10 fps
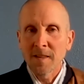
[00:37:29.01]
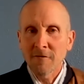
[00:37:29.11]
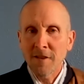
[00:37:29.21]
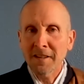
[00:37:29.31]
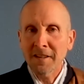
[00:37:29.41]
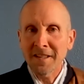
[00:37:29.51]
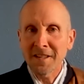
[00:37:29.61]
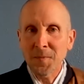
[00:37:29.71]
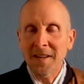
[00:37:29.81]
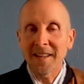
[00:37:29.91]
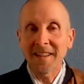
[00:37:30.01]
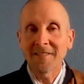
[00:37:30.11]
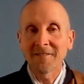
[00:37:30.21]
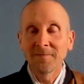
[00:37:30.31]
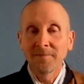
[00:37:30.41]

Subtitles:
strictly speaking,